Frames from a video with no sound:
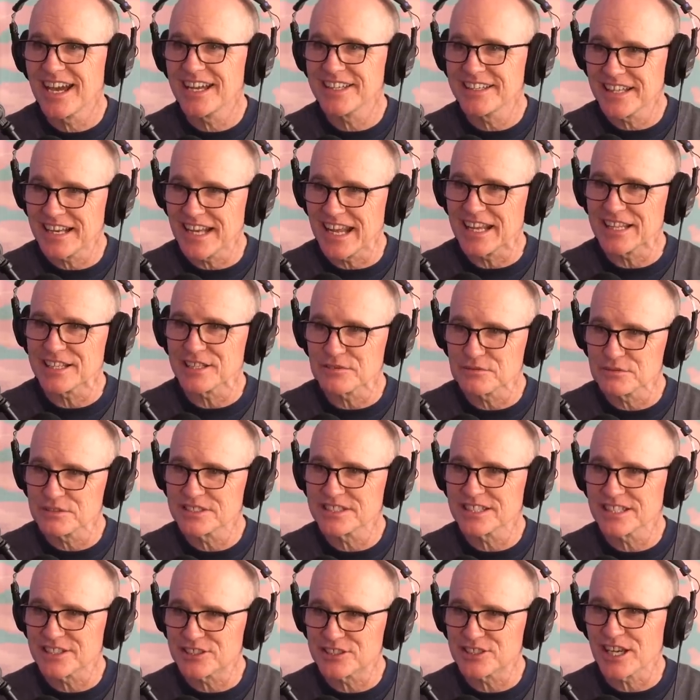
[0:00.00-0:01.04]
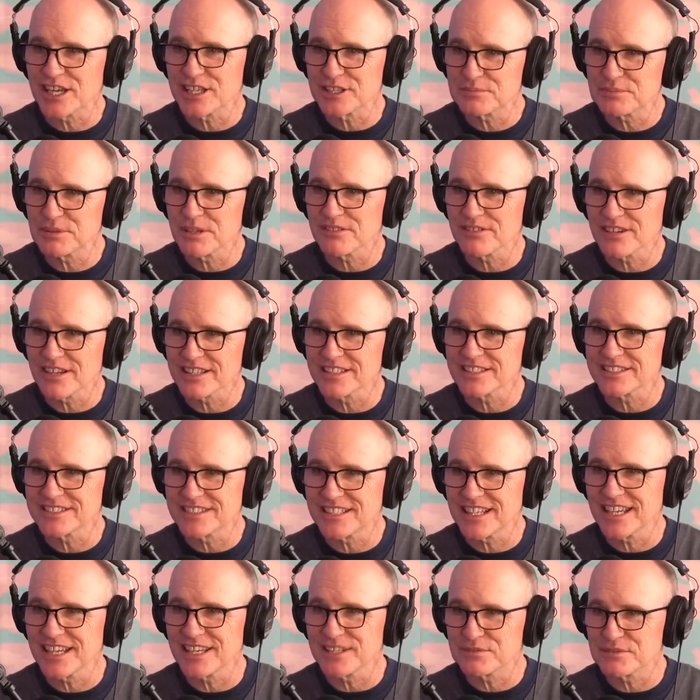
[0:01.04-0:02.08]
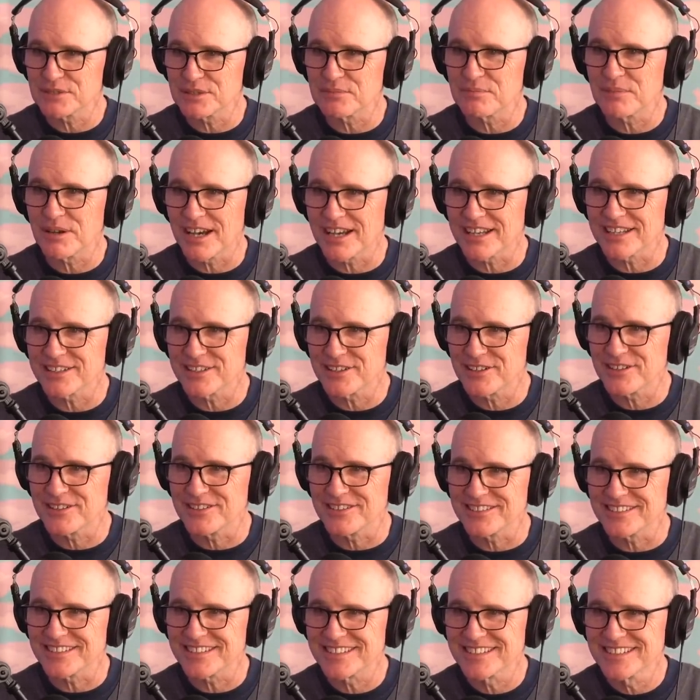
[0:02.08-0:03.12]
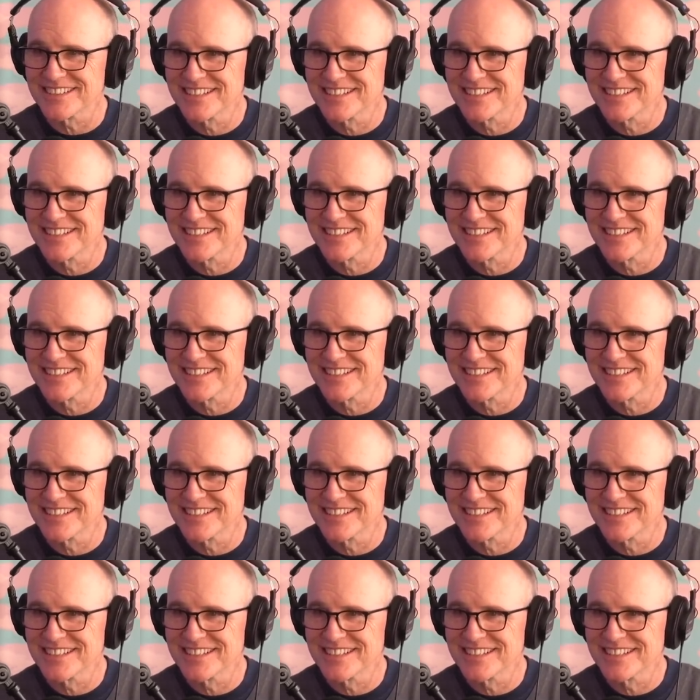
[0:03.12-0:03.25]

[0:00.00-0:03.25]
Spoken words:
And then Ellen was going to chase me around the stage with the pot of gold.